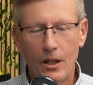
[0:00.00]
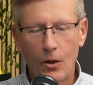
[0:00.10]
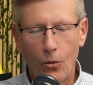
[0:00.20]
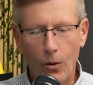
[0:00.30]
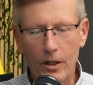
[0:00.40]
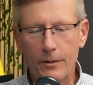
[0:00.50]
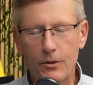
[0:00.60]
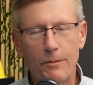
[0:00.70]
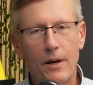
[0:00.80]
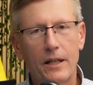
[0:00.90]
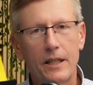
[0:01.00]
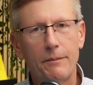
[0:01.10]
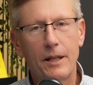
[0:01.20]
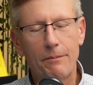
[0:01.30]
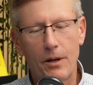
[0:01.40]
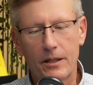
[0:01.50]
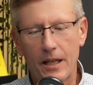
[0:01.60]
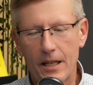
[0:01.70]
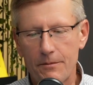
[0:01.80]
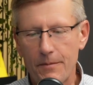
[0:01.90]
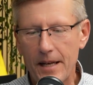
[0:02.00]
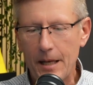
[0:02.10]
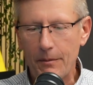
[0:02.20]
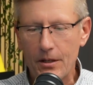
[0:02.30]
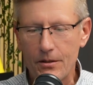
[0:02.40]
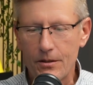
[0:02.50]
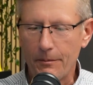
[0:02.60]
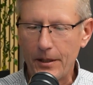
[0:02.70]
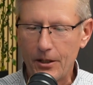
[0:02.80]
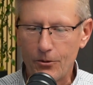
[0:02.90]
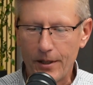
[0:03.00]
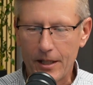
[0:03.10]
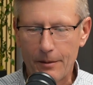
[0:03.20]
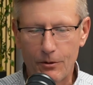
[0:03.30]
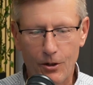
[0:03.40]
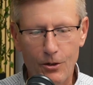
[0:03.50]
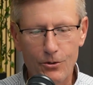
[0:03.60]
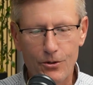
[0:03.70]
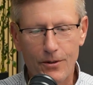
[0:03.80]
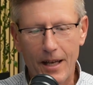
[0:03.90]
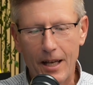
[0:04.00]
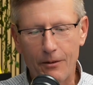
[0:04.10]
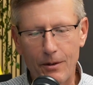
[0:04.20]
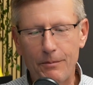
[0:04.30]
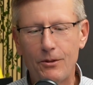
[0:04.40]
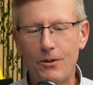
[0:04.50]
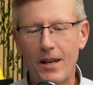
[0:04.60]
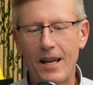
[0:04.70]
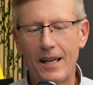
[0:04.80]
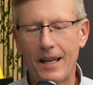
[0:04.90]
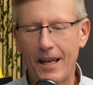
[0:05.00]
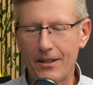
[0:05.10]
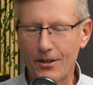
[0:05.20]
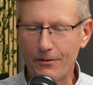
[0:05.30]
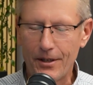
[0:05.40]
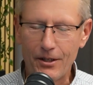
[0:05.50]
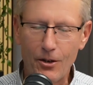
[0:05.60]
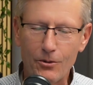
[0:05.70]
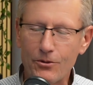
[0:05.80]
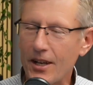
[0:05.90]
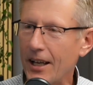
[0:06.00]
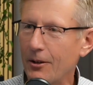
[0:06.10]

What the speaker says: welcome to the Marketing Minute Podcast. My name is Peter DeWitt. I'm your host, and with me today is our very own Tyler